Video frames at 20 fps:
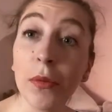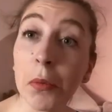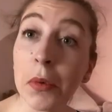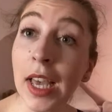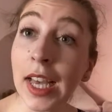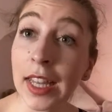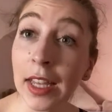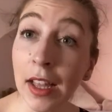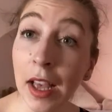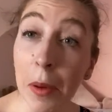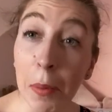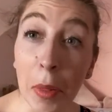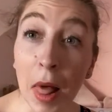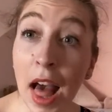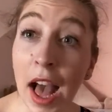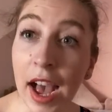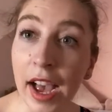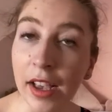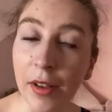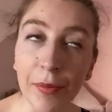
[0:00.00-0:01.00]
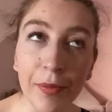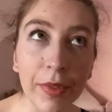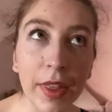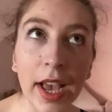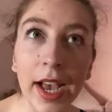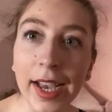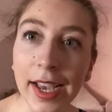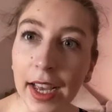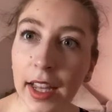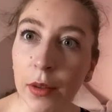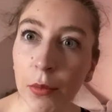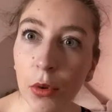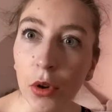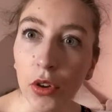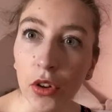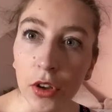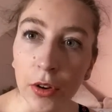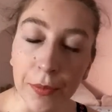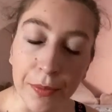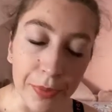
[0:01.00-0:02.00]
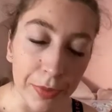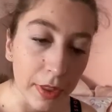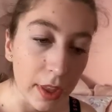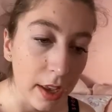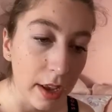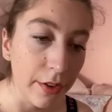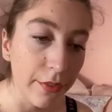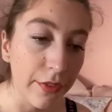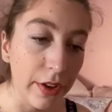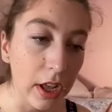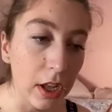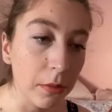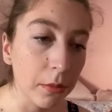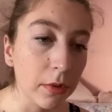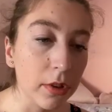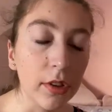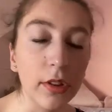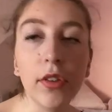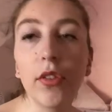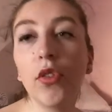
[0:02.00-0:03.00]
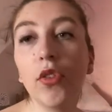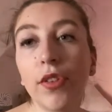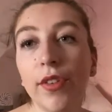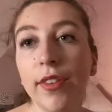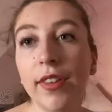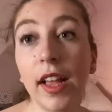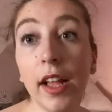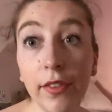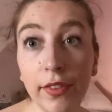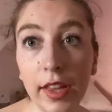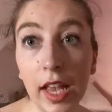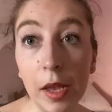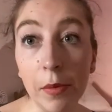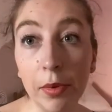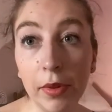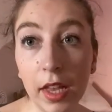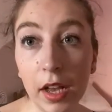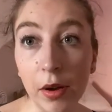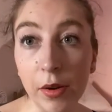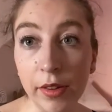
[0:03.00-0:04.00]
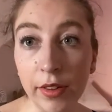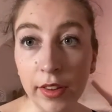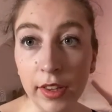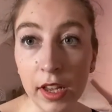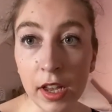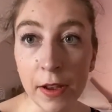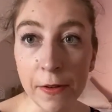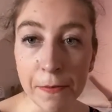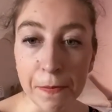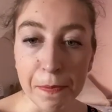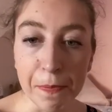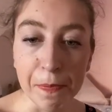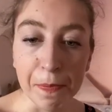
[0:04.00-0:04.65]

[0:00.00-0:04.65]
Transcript: get apply and get them all done filmed, because it's all self-tapes now, isn't it?